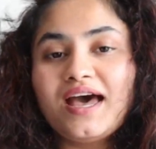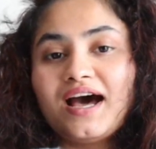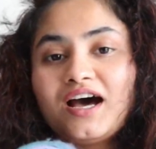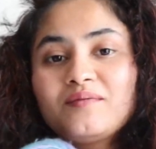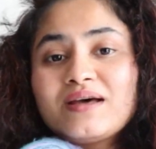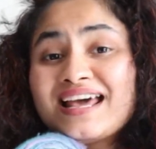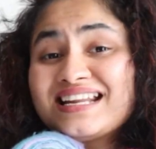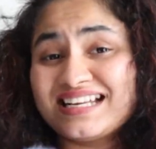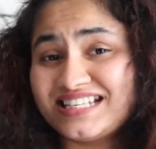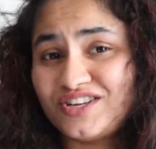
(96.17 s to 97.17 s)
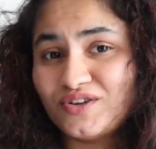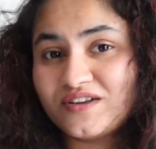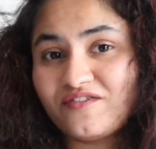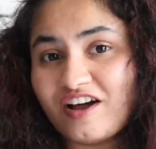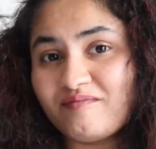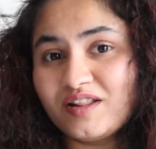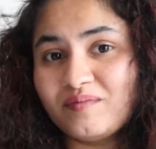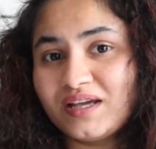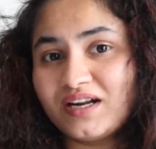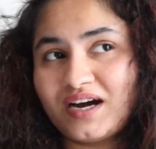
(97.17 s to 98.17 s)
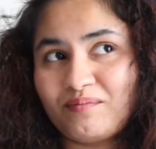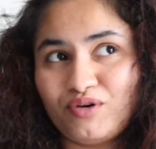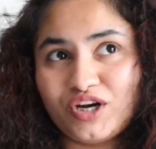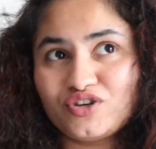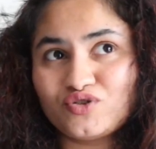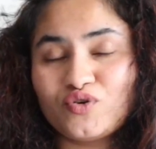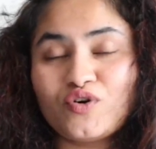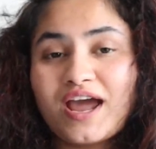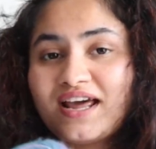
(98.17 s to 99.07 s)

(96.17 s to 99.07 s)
And I did use a 5mm, I'm pretty sure,